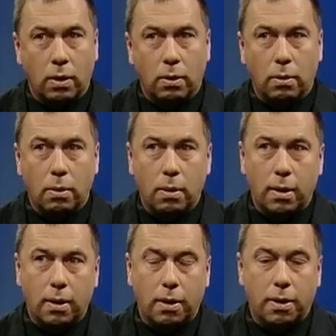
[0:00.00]
Well, one
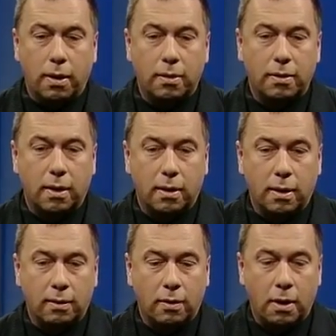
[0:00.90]
of the things that the
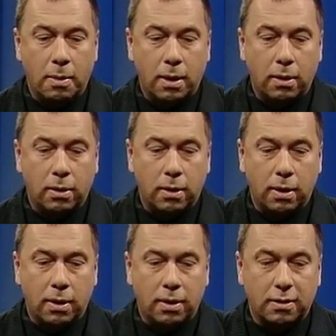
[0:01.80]
Environmental Learning
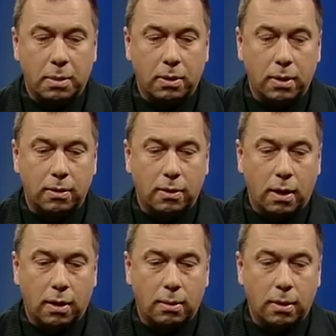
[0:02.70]
and Experience
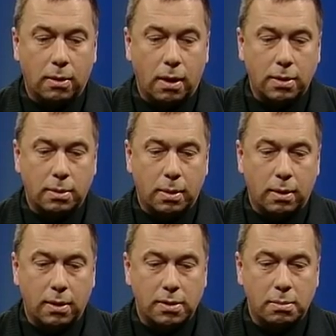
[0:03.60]
document talks
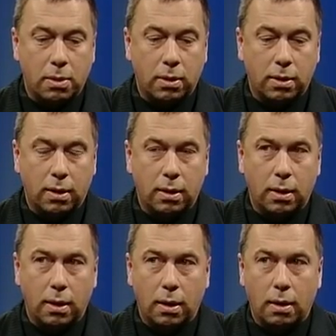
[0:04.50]
about is
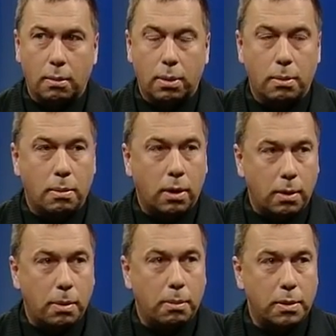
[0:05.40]

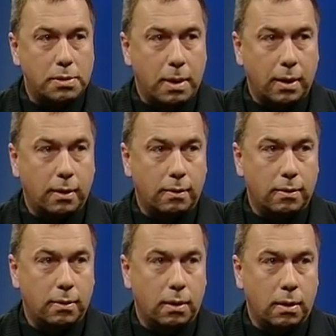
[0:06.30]
multiple
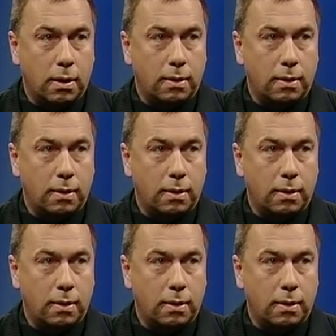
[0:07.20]
perspectives on